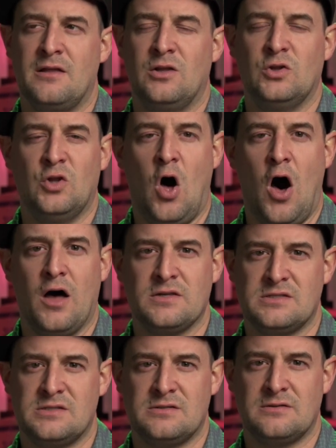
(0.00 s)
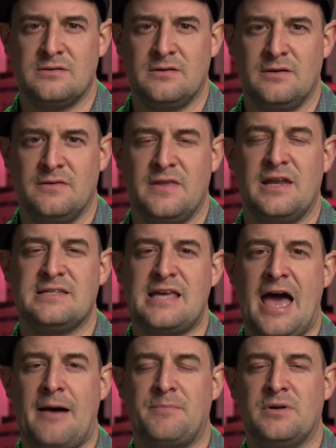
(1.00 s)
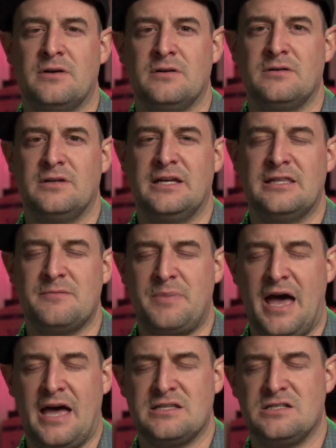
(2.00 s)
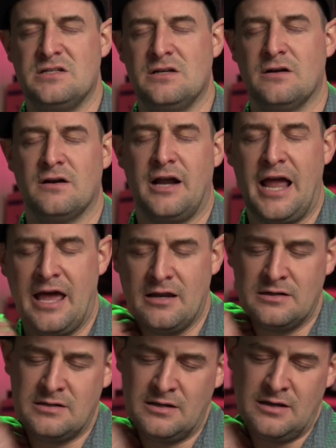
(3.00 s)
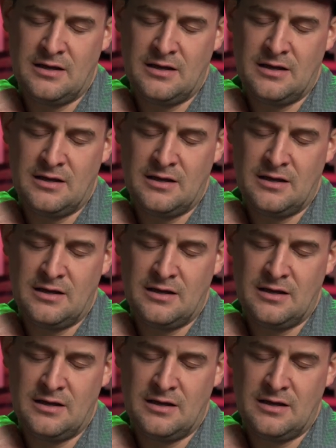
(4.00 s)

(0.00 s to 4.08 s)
loss that has happened in the past year. And